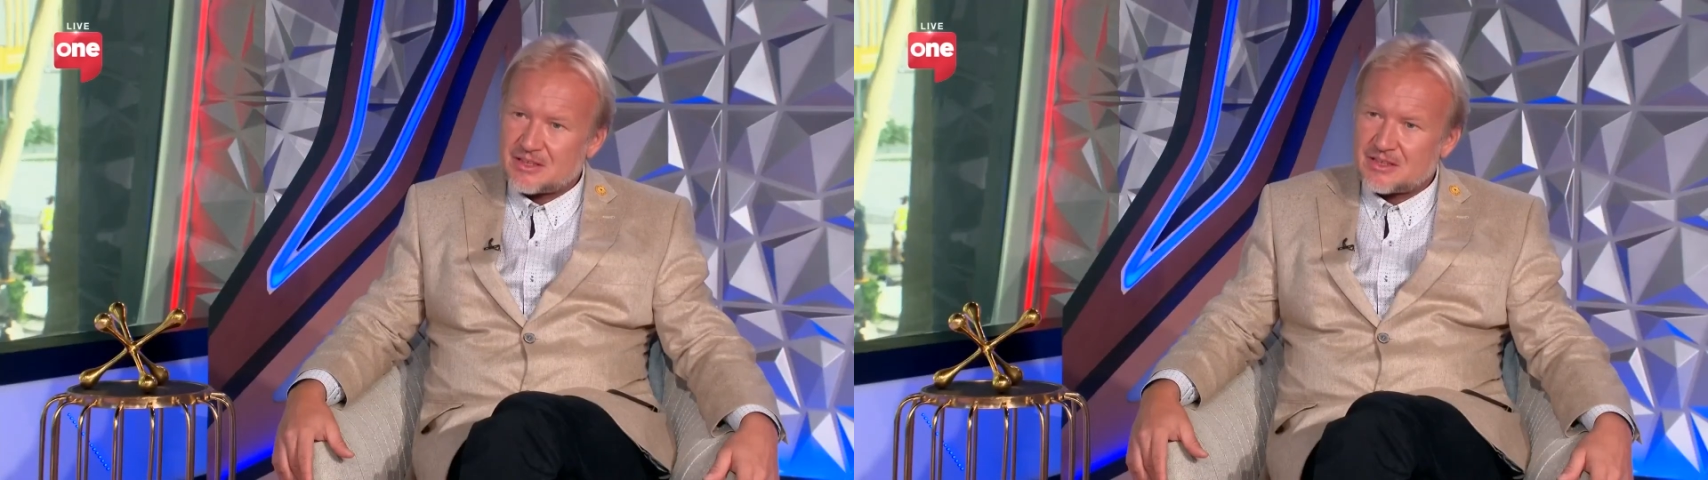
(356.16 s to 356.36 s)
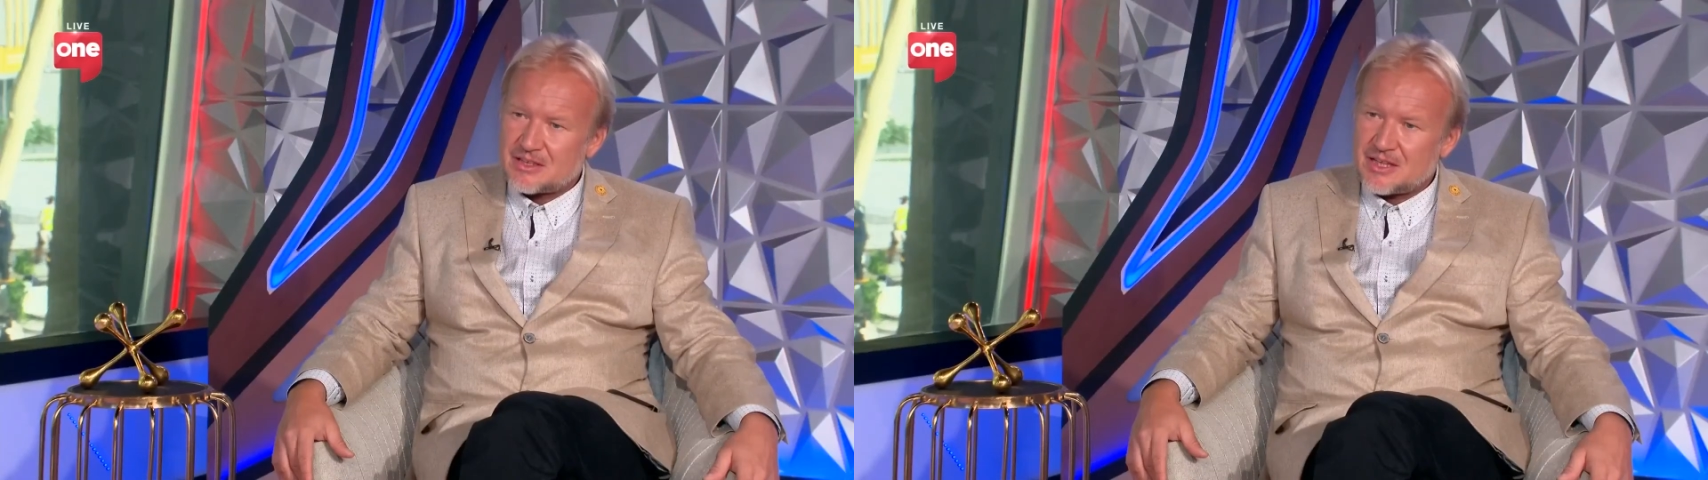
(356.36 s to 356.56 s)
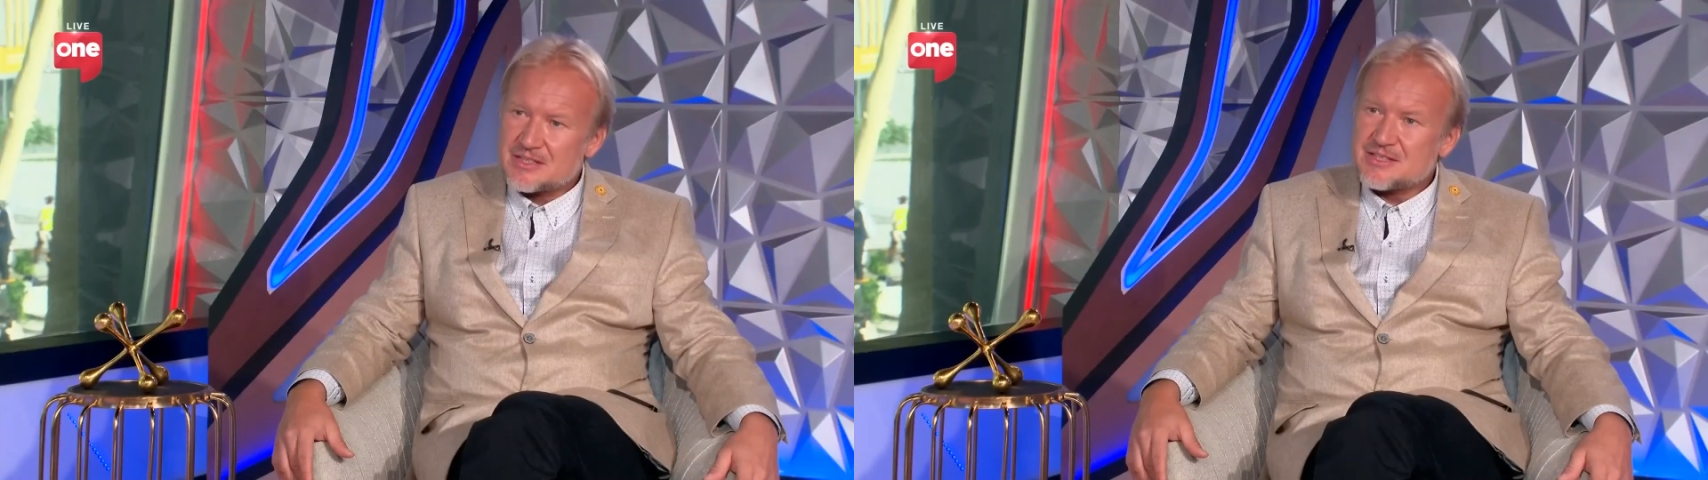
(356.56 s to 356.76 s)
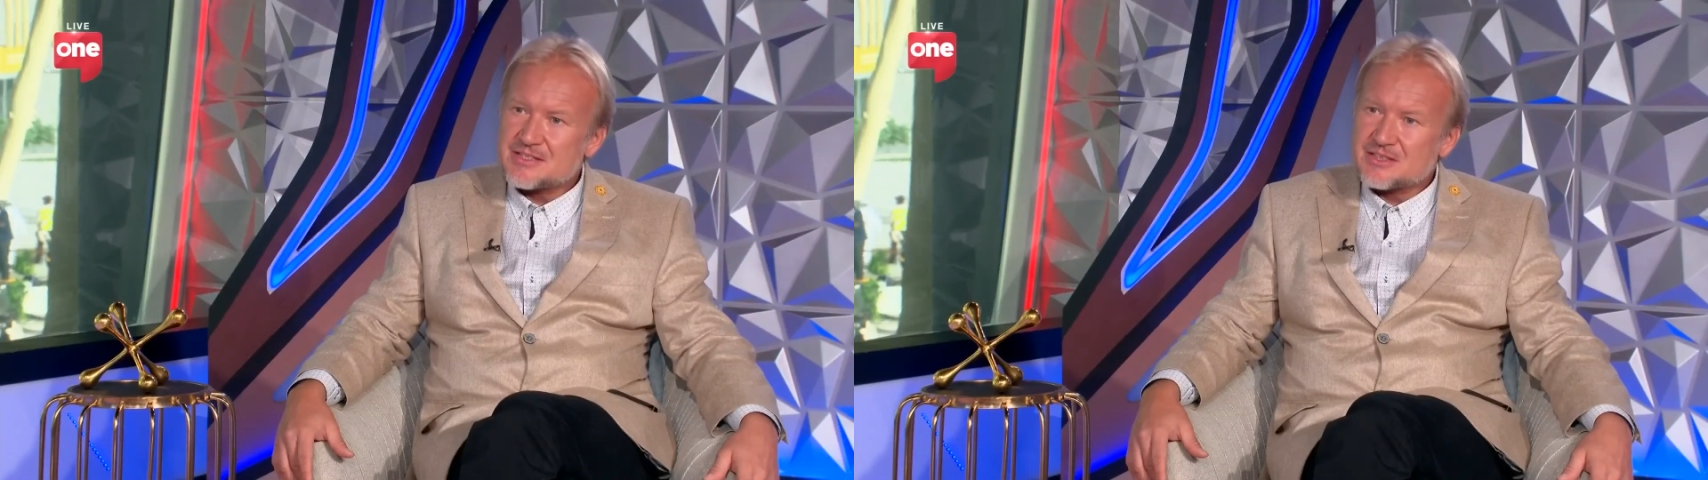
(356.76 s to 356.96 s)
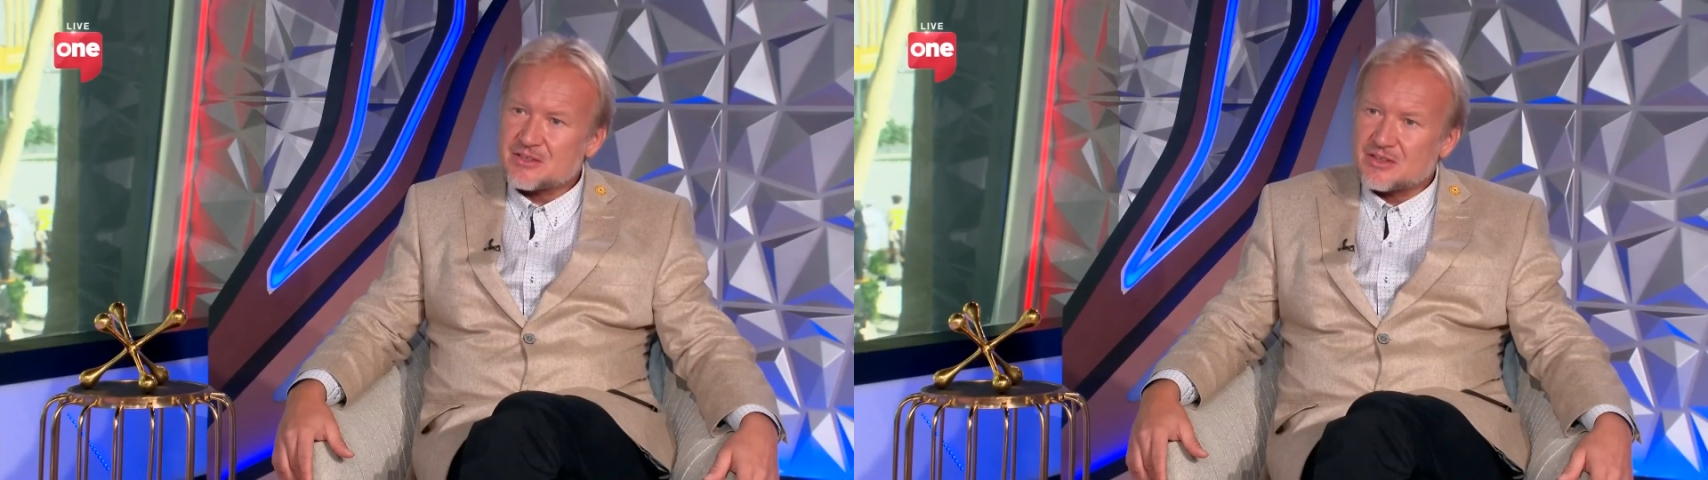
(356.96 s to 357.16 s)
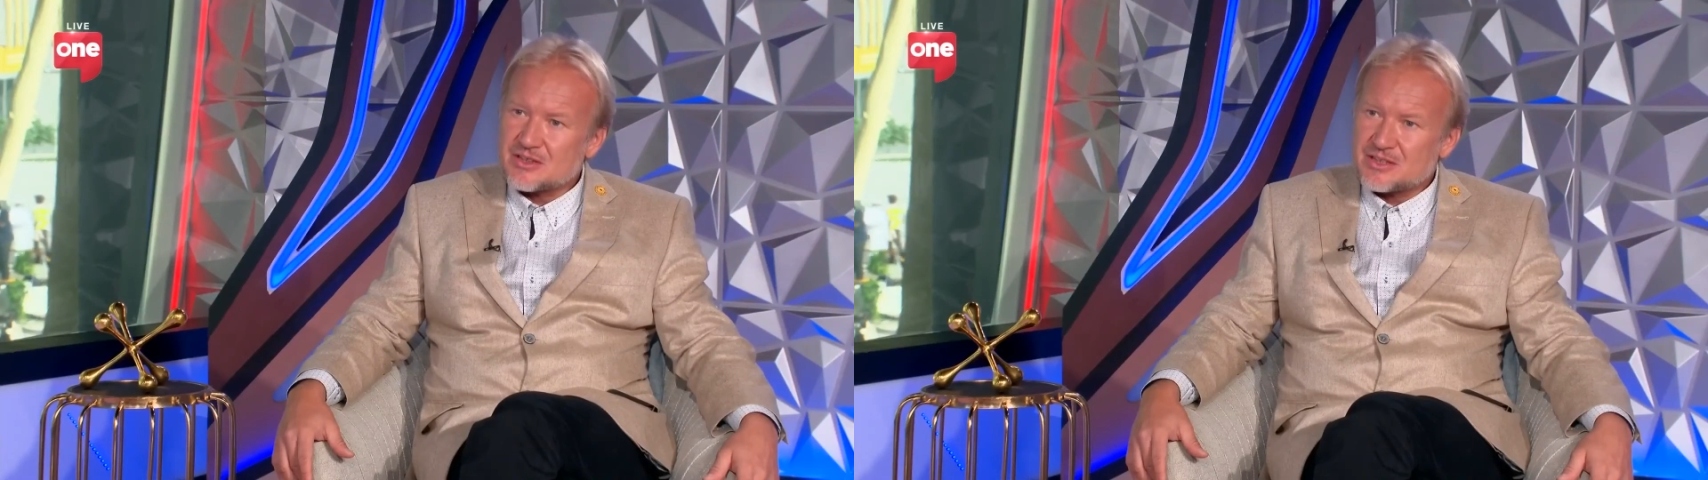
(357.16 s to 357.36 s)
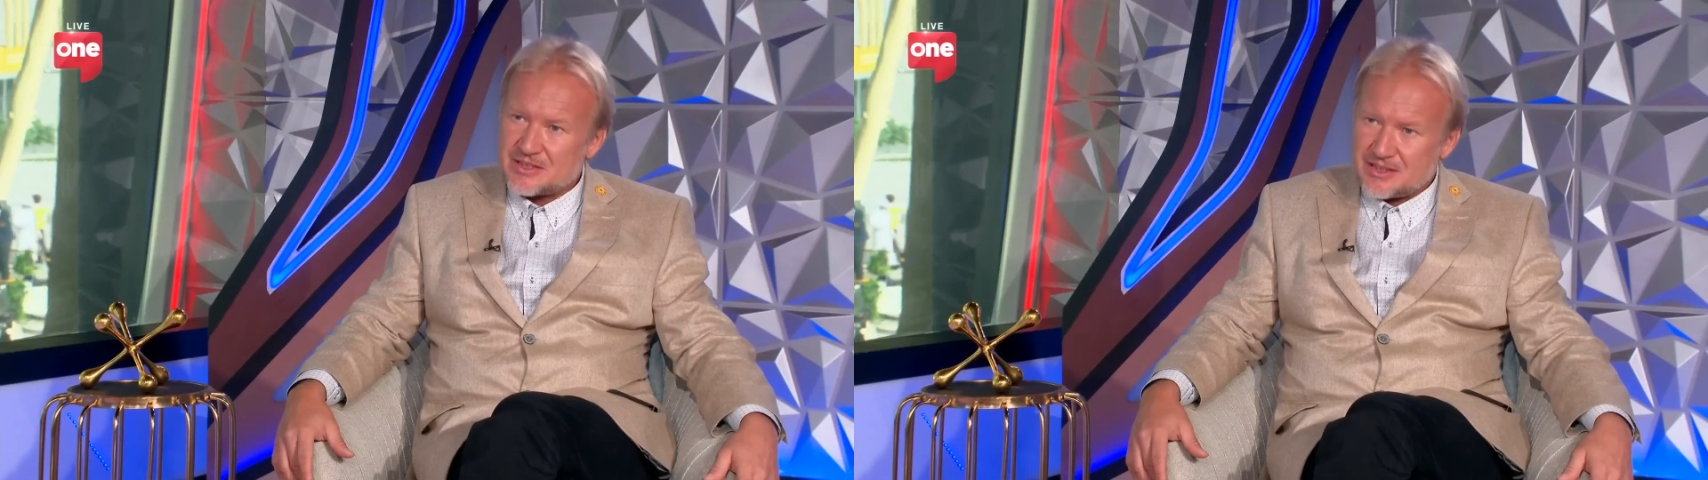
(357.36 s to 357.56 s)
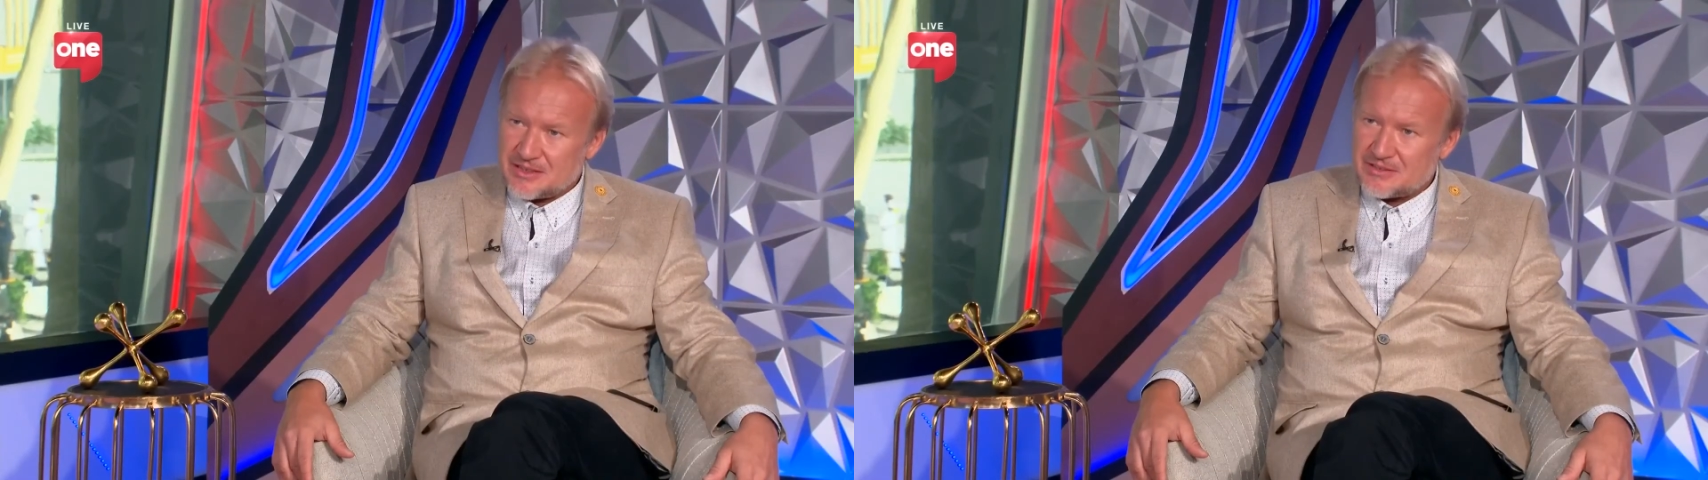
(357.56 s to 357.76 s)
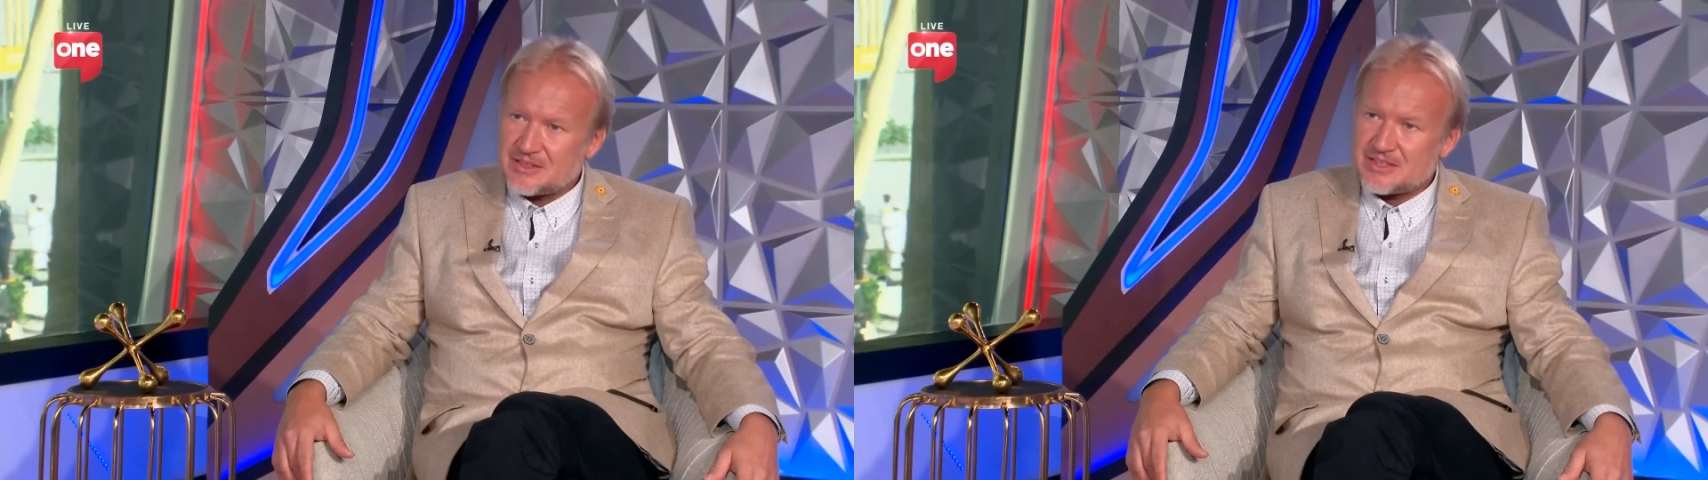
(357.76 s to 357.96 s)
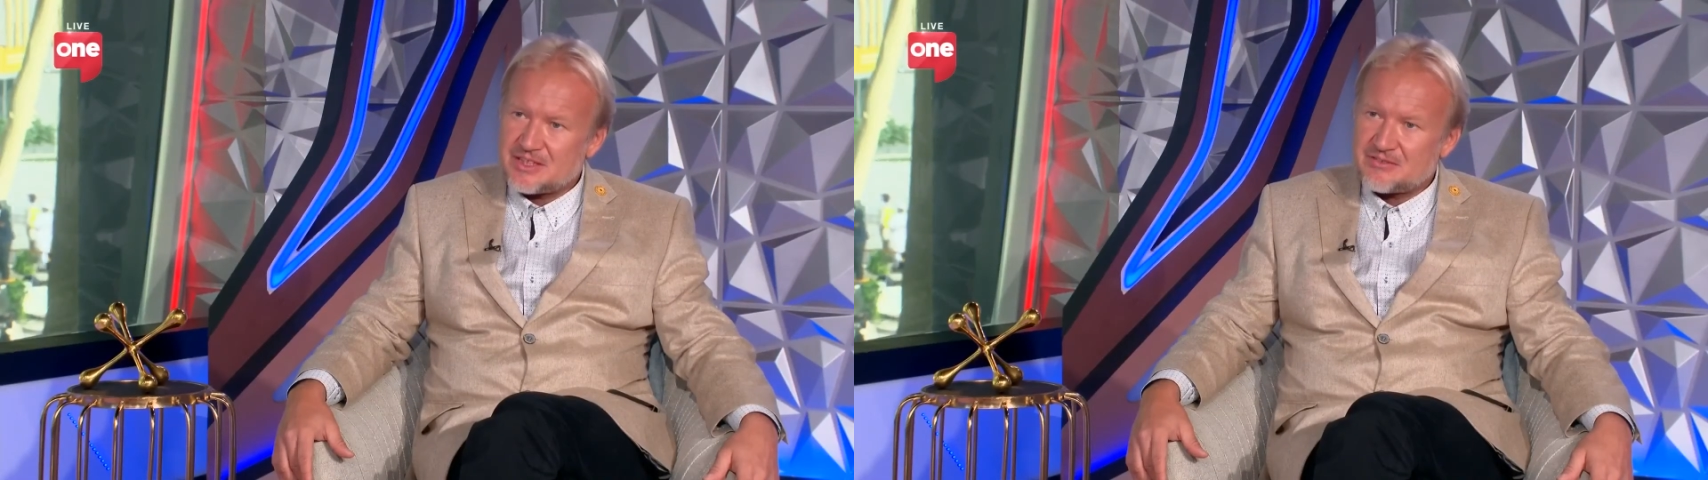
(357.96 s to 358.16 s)
At 6 o'clock in
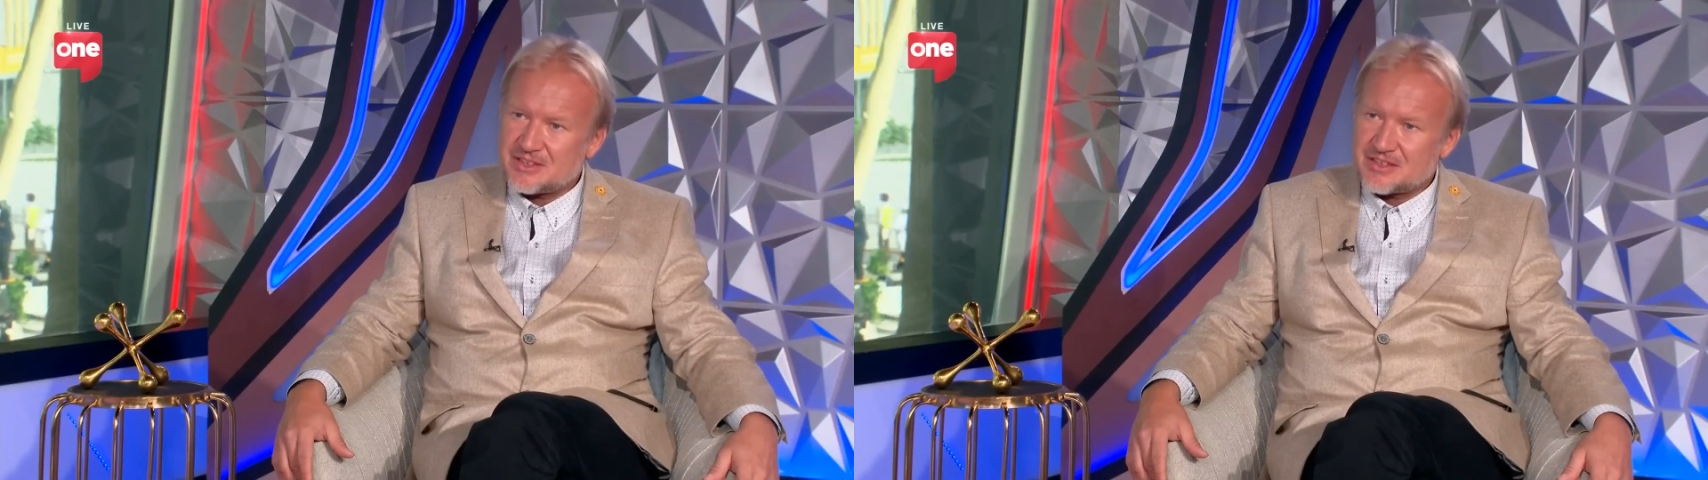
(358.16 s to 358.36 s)
the evening.